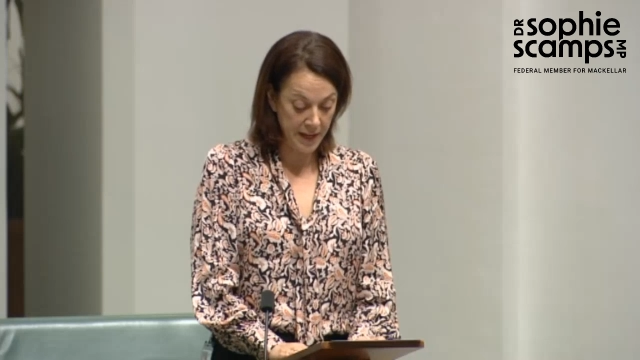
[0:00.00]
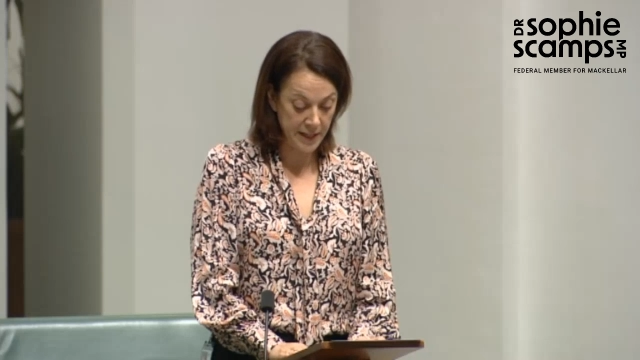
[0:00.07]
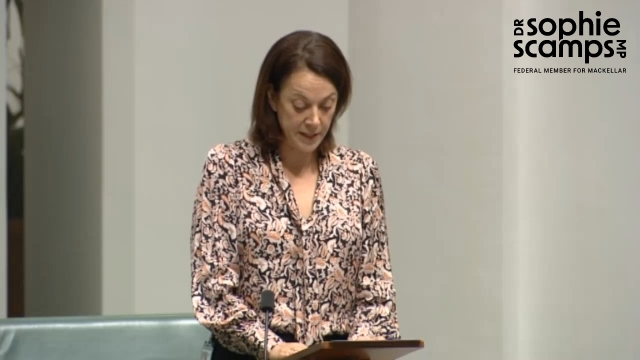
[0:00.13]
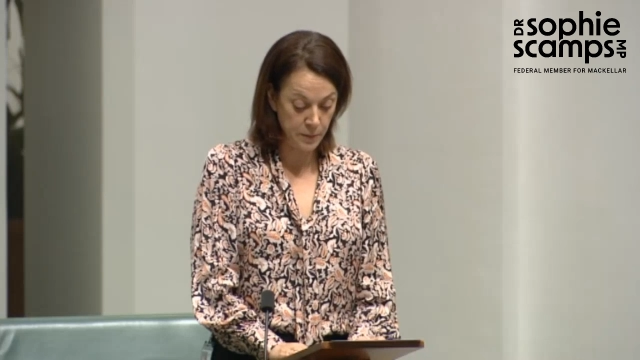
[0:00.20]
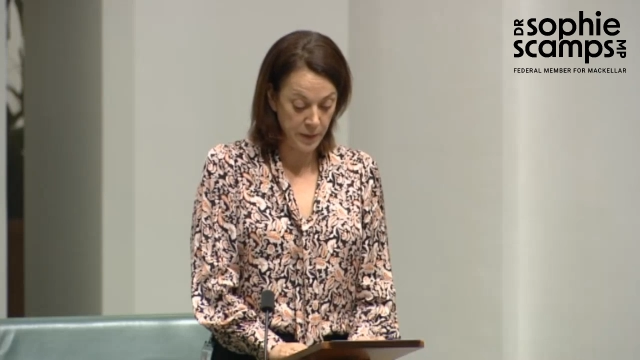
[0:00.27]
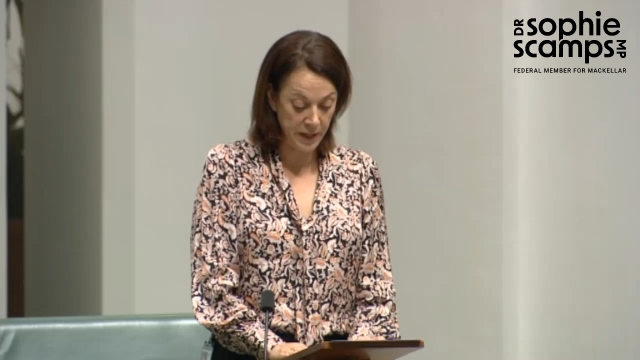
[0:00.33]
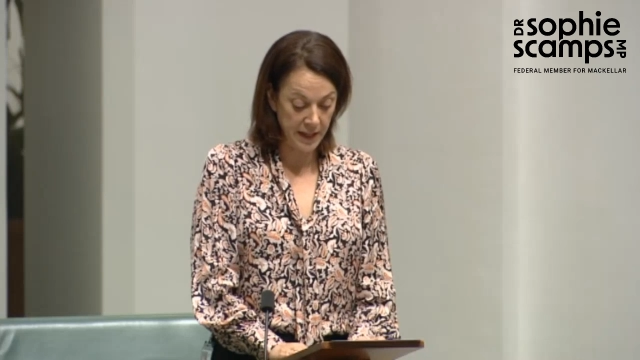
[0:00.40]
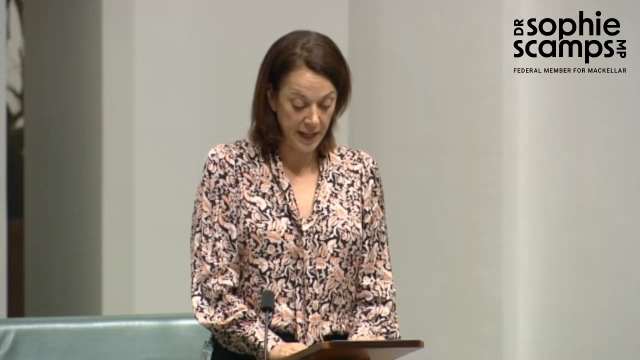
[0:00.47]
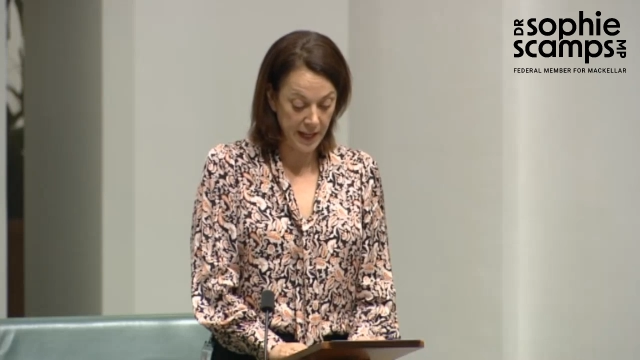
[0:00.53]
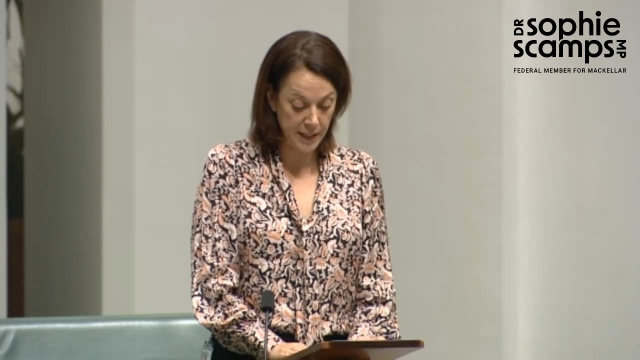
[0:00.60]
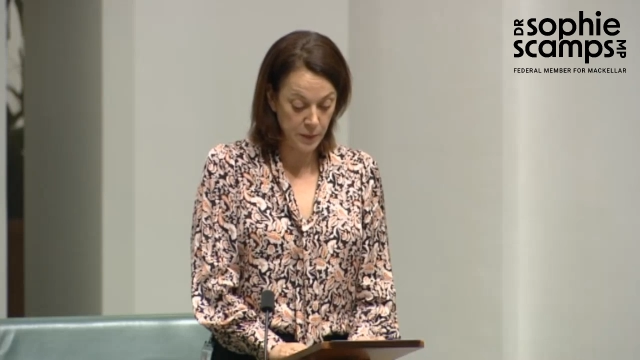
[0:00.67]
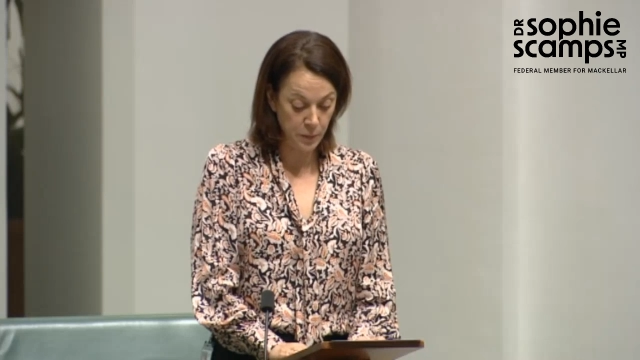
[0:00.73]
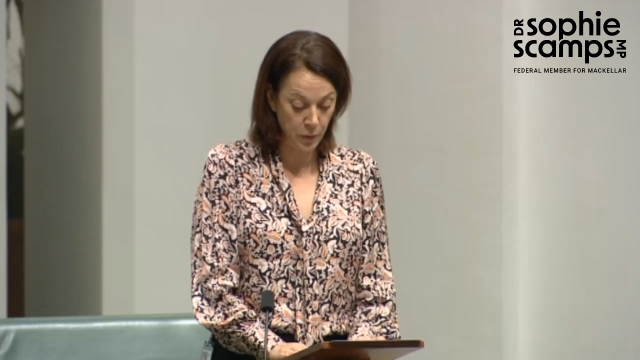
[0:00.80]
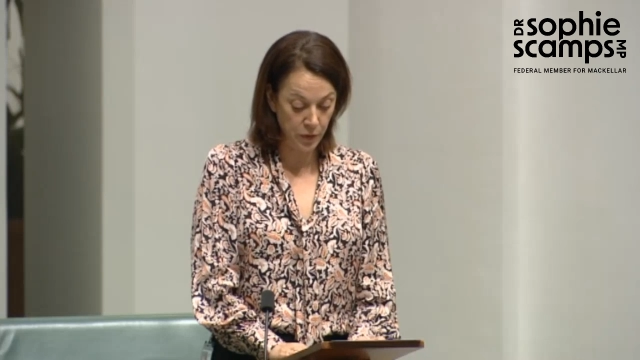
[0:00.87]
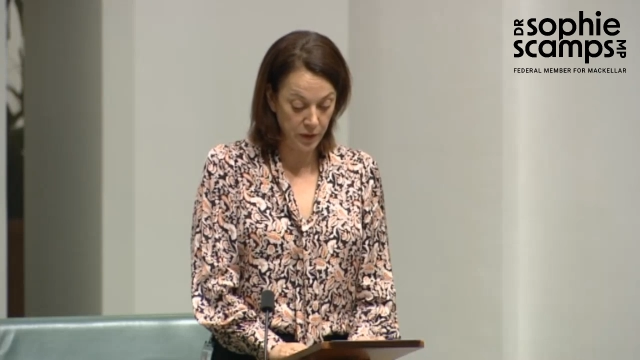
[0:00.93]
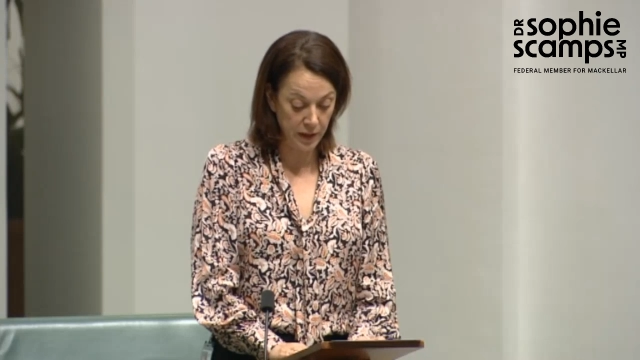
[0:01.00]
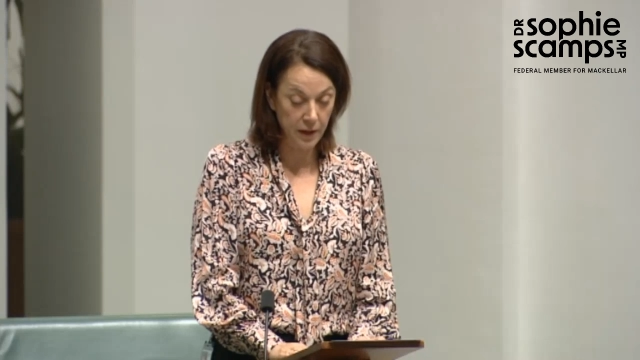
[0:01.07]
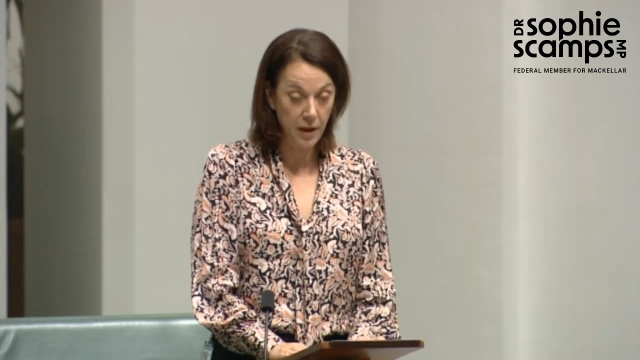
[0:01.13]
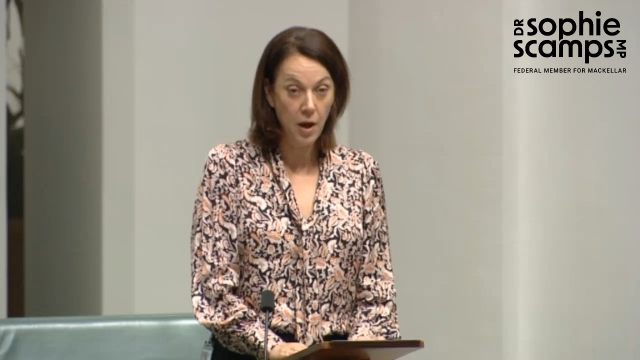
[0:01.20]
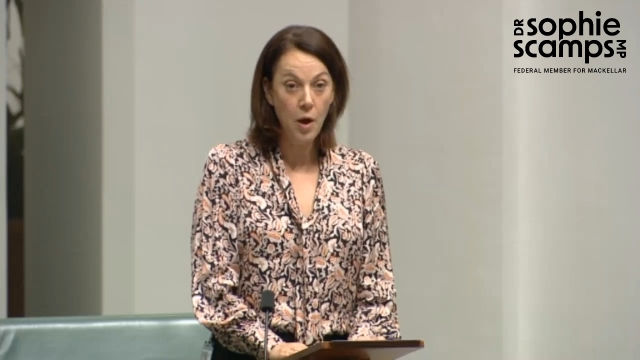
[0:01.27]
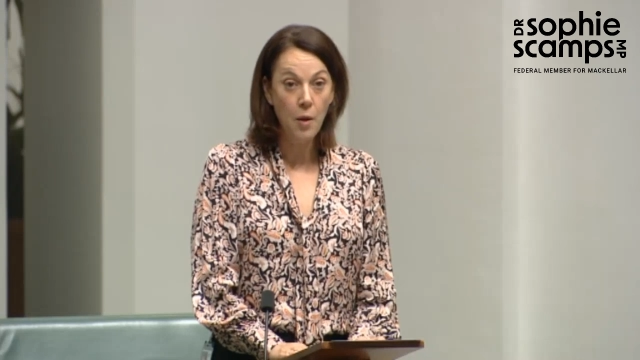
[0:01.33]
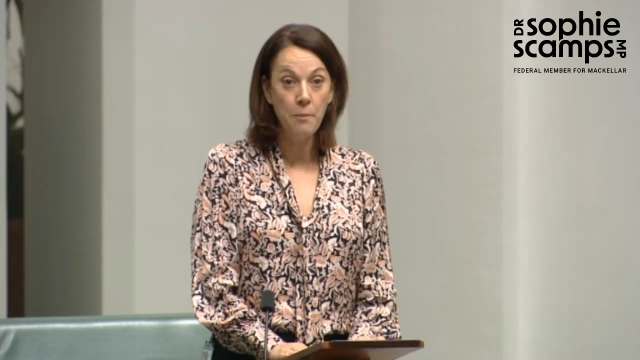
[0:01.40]
has been
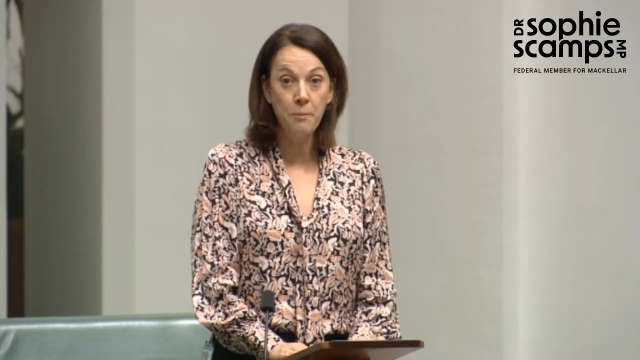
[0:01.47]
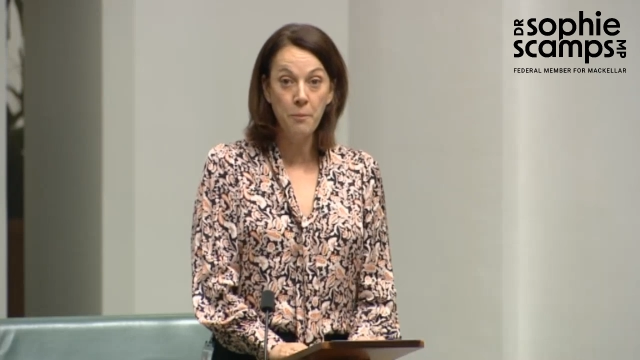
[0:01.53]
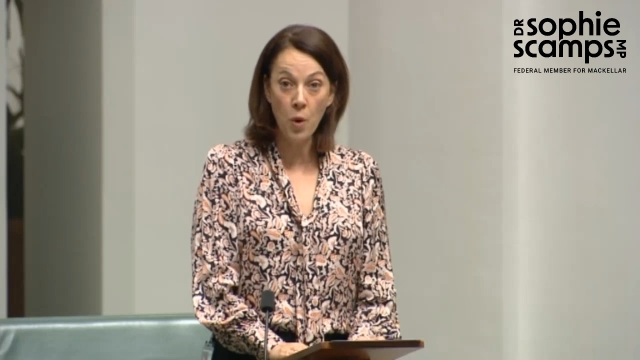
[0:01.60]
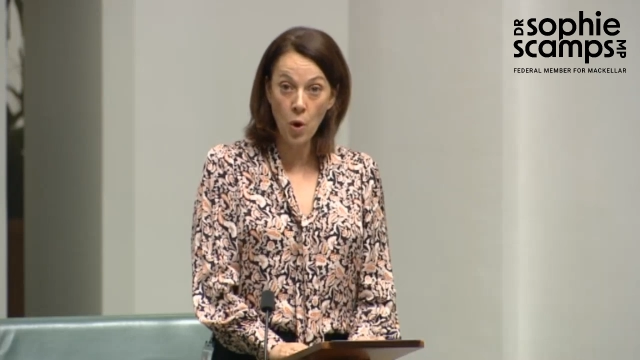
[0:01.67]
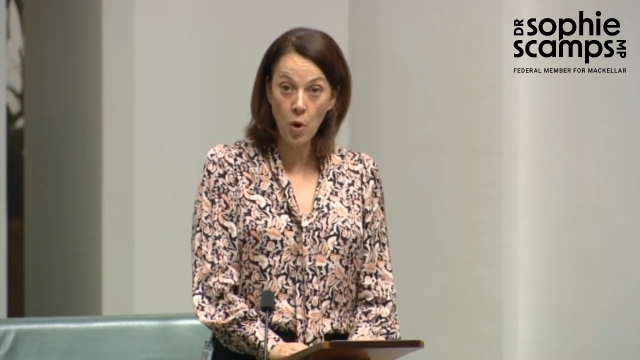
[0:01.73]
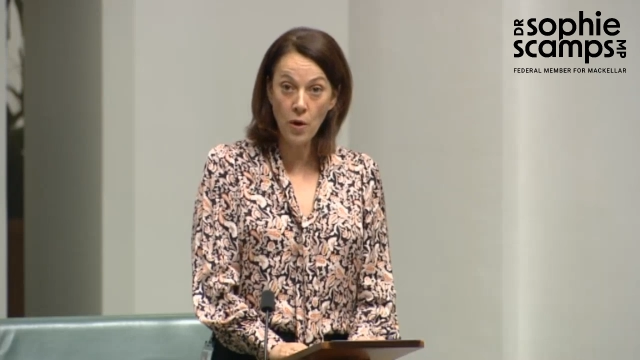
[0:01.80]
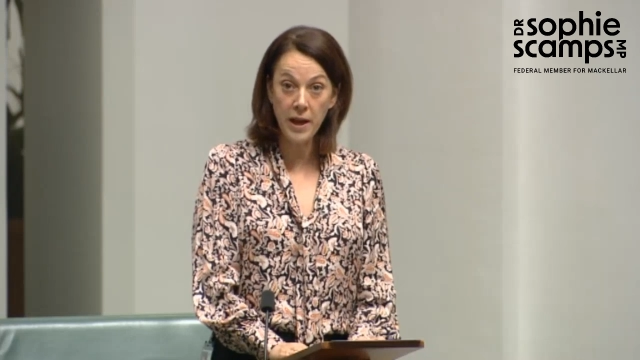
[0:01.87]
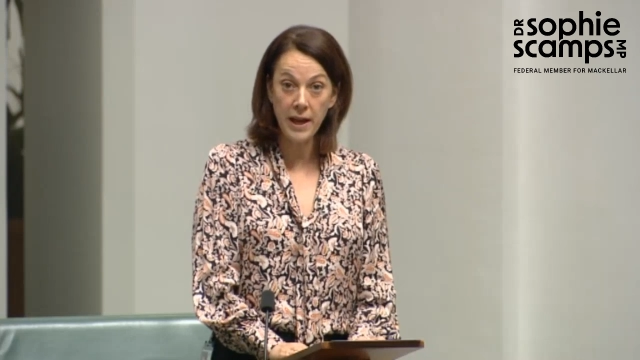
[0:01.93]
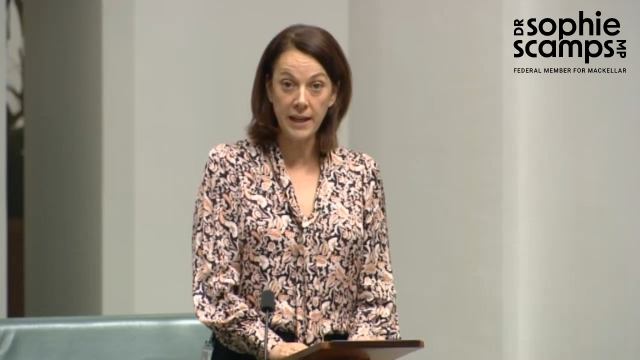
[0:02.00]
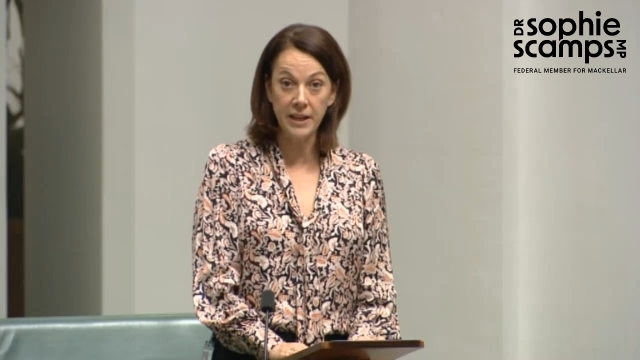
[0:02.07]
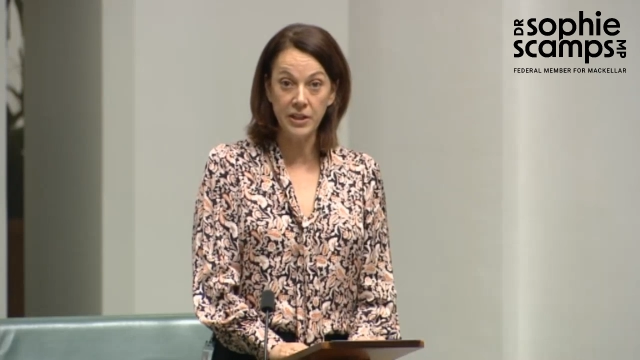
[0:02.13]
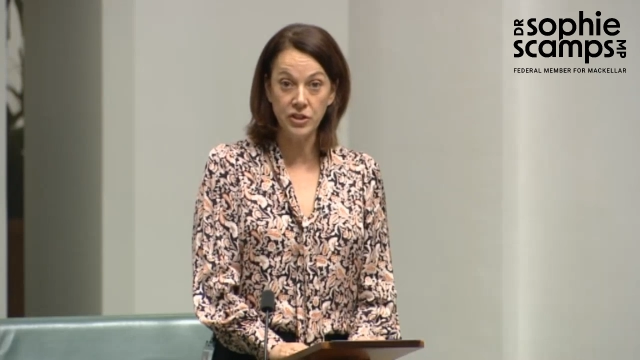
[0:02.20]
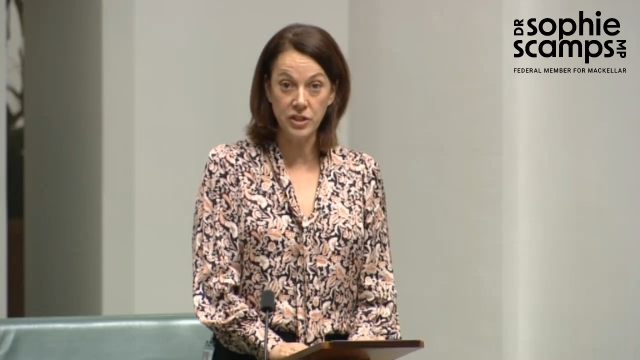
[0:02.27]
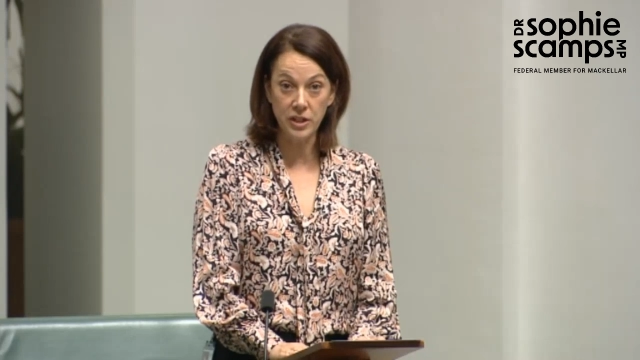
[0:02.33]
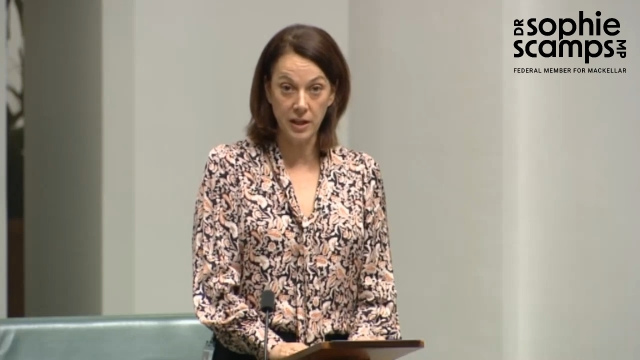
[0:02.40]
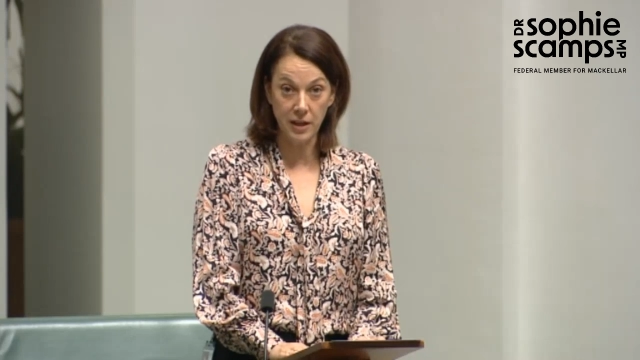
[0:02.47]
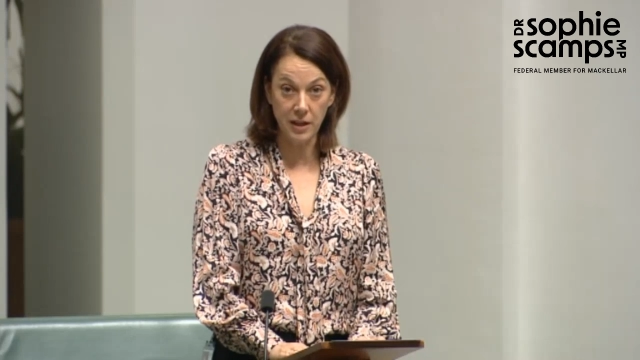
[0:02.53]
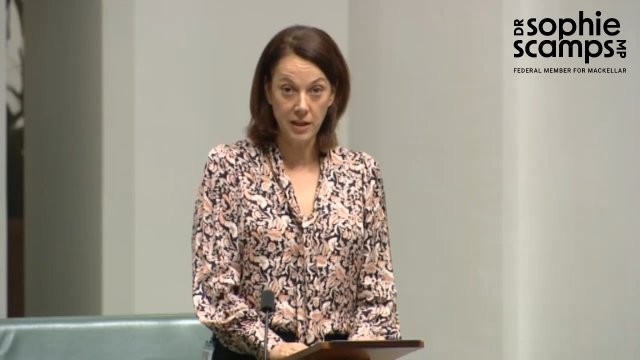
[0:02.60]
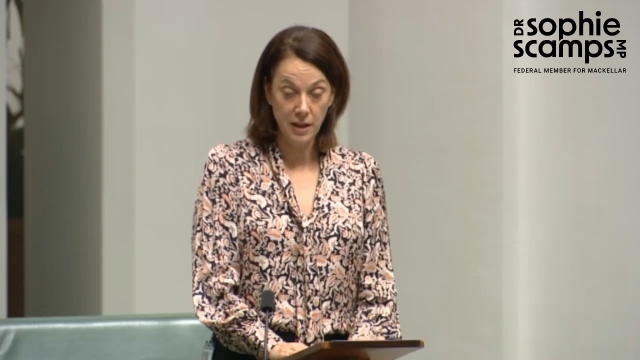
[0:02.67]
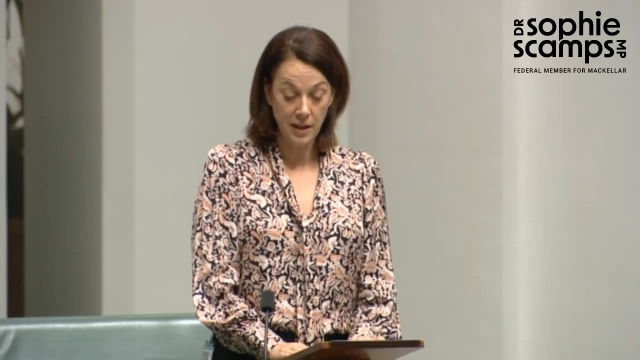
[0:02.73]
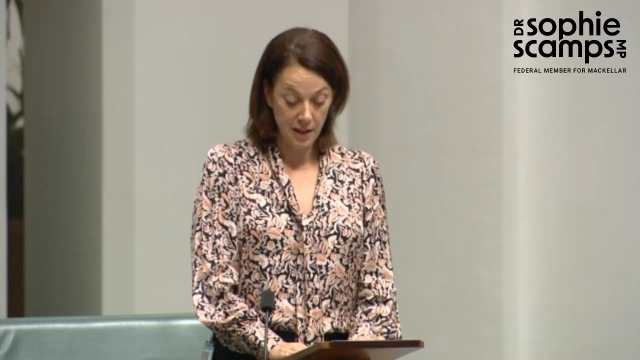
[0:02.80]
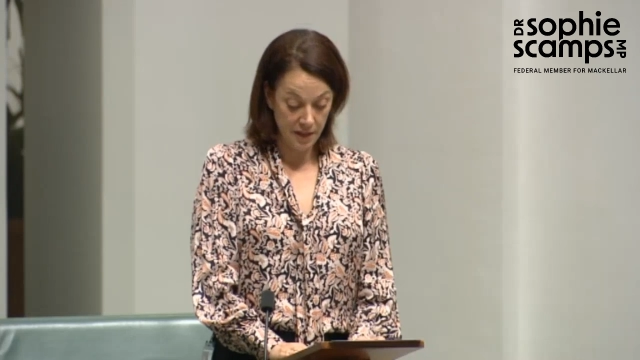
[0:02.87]
exporting more LNG